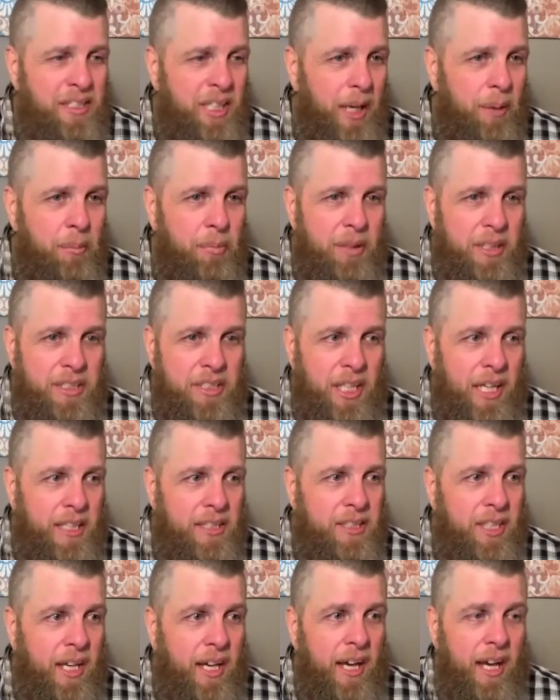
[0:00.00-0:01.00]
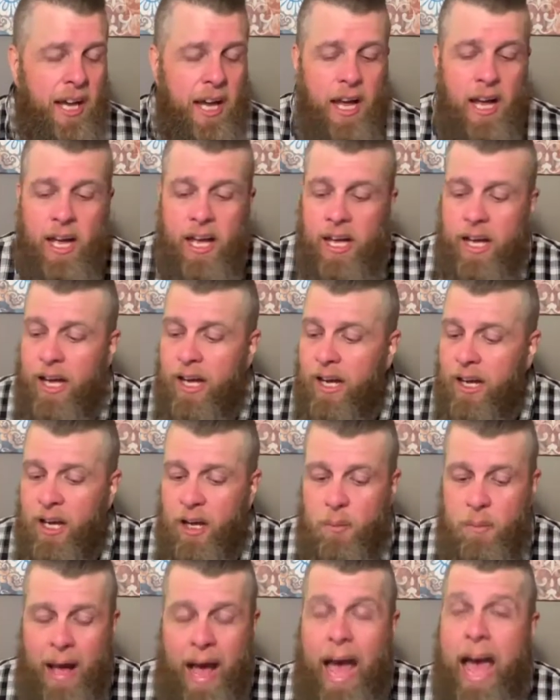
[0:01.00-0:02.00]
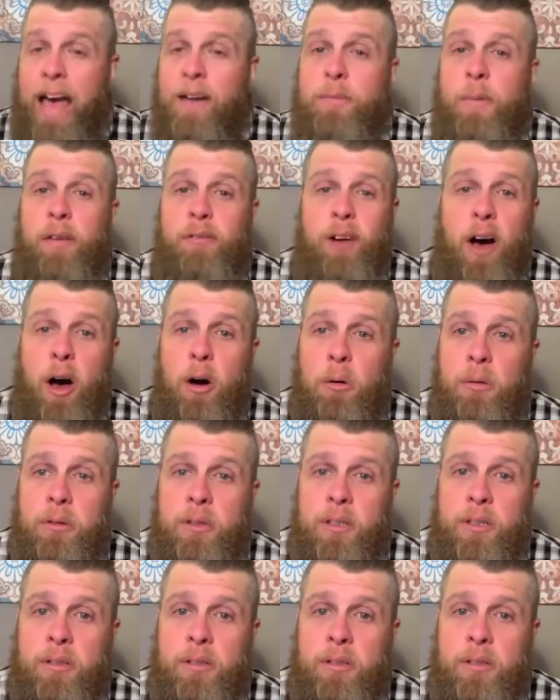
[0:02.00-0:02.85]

I appreciate you. I have my phone.